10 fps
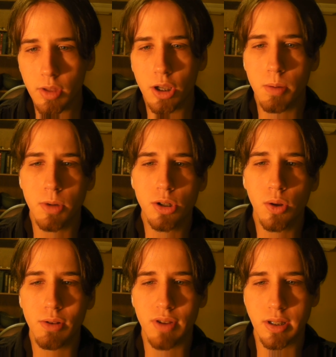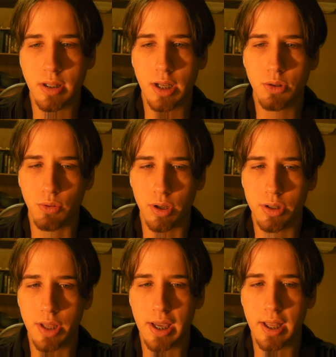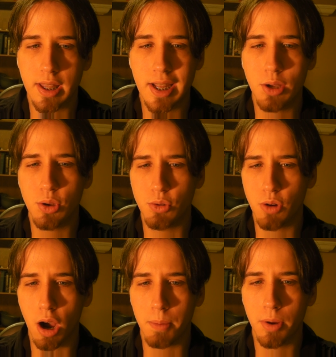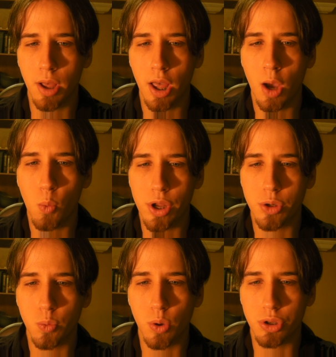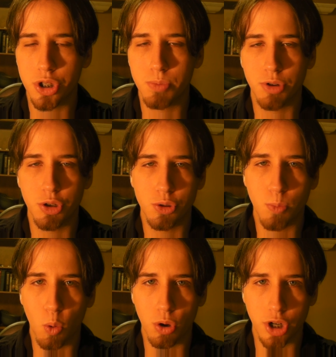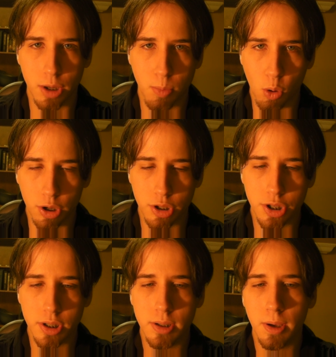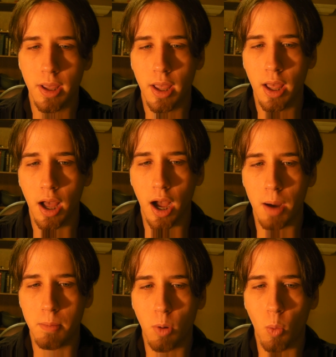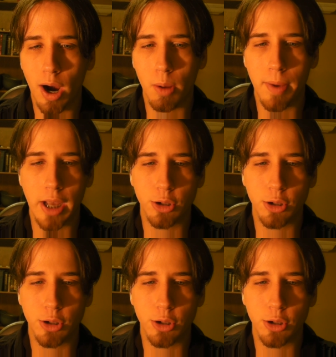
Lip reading: Commercial and residential real estate continue to drop, which will just produce more junk mortgages, while banks